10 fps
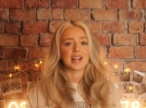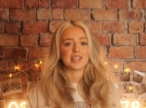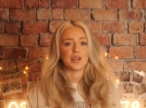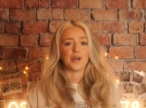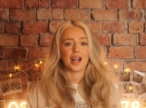
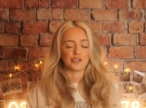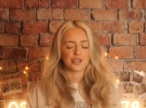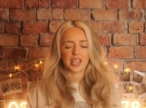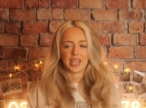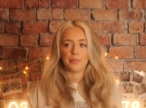active and
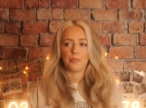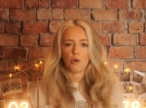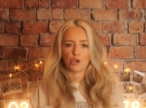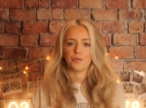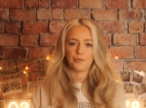just keep
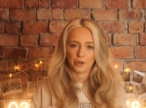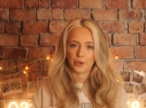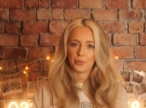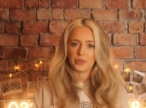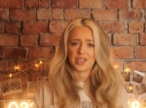pushing
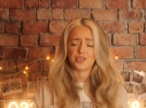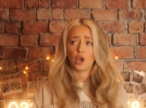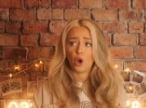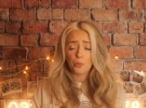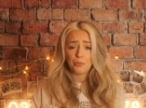through this
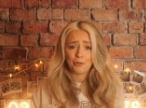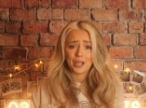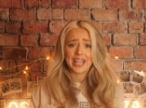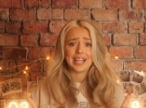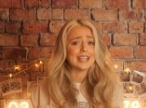
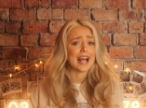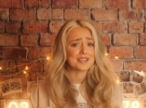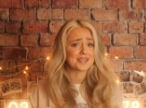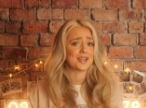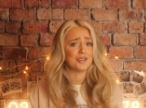hopefully
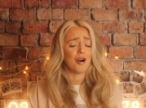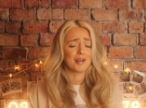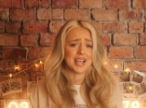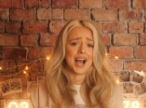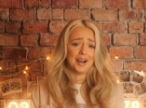last
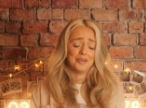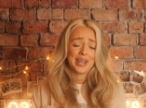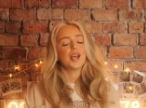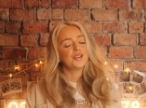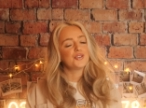lockdown.
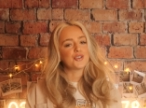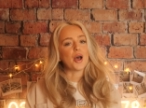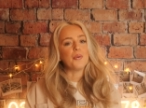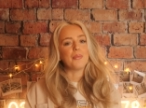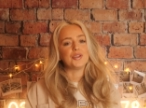
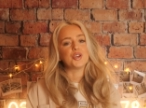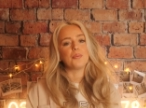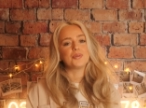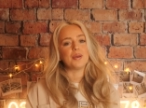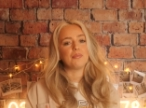So my
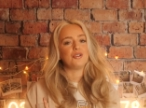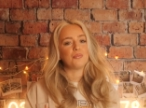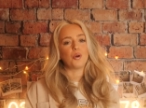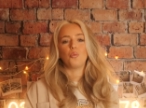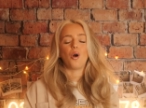top tip
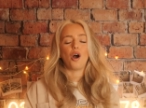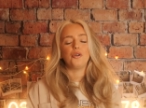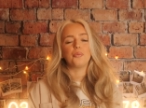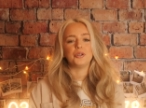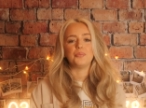number
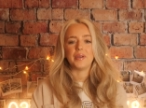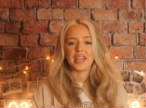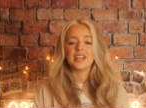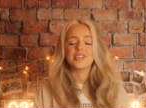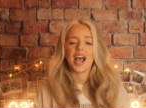one would
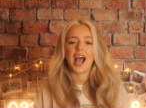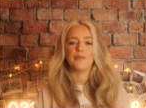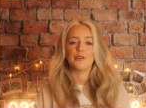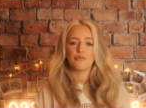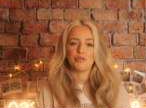be to
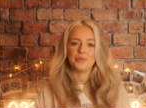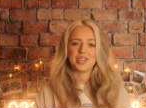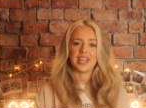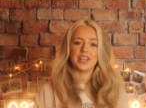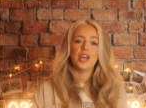have a
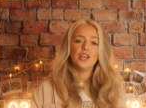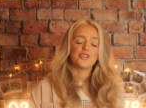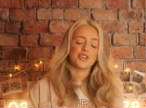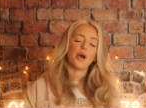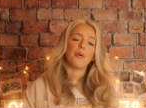routine.
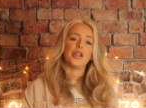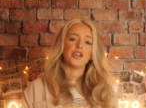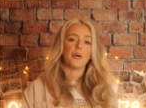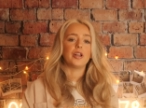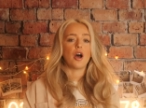So I
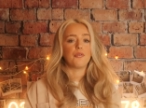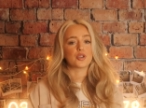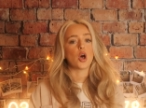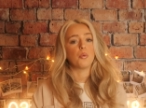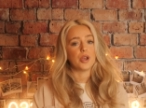know a lot of
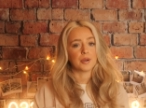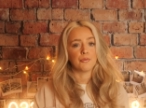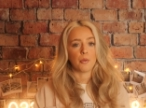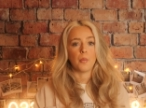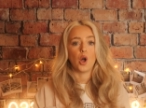us are working
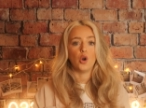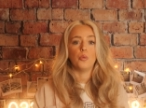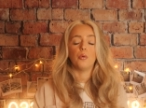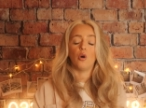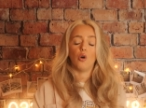from
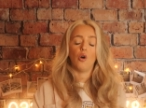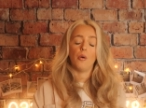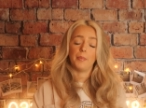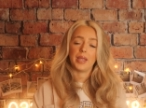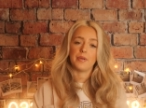home
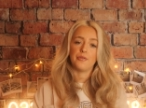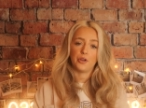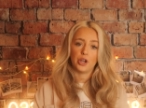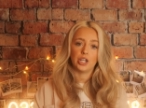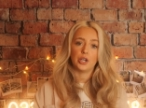or maybe
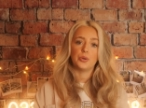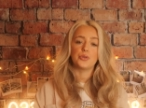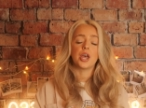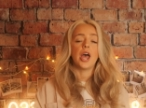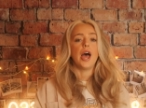
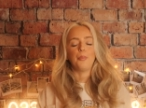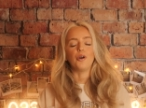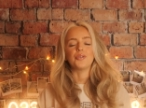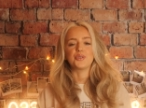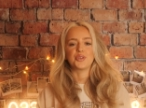furloughed,
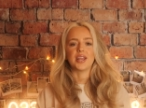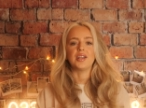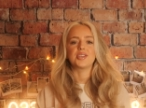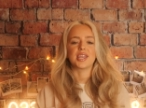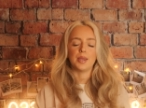but
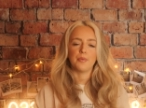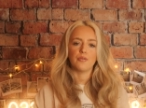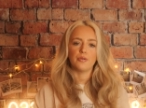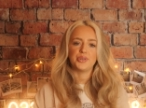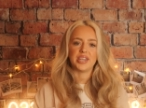still to keep a
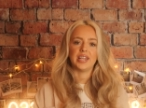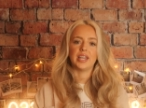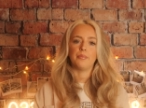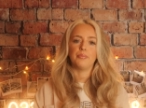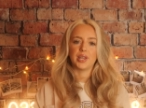routine
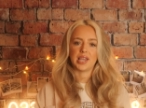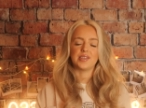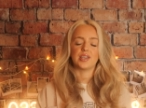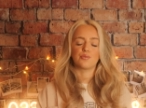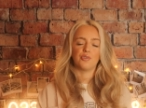in
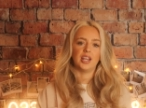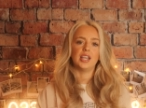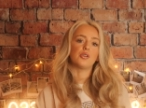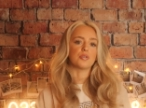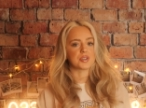place is
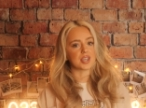really good